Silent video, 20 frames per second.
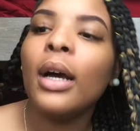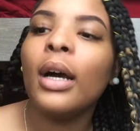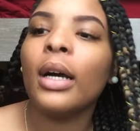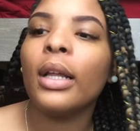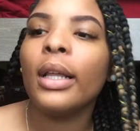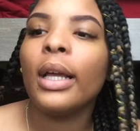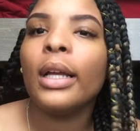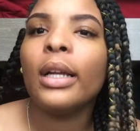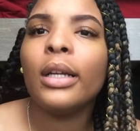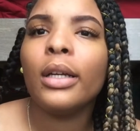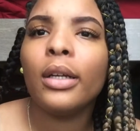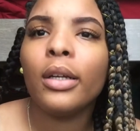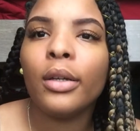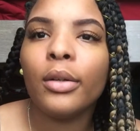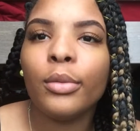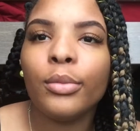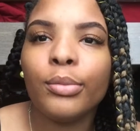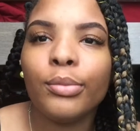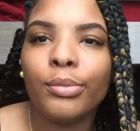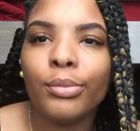a lot
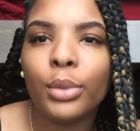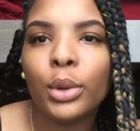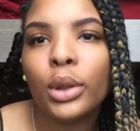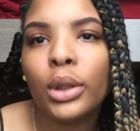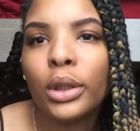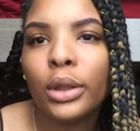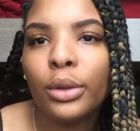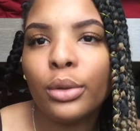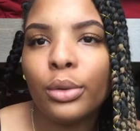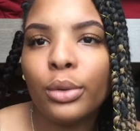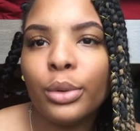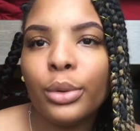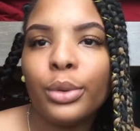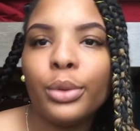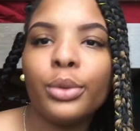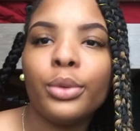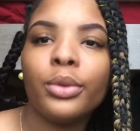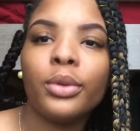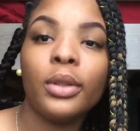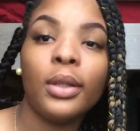of beauty
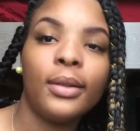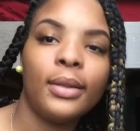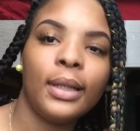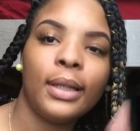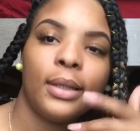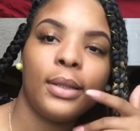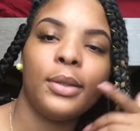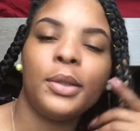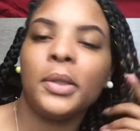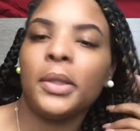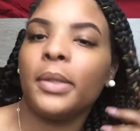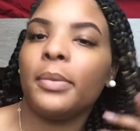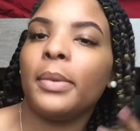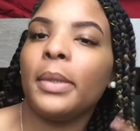gurus don't like to do their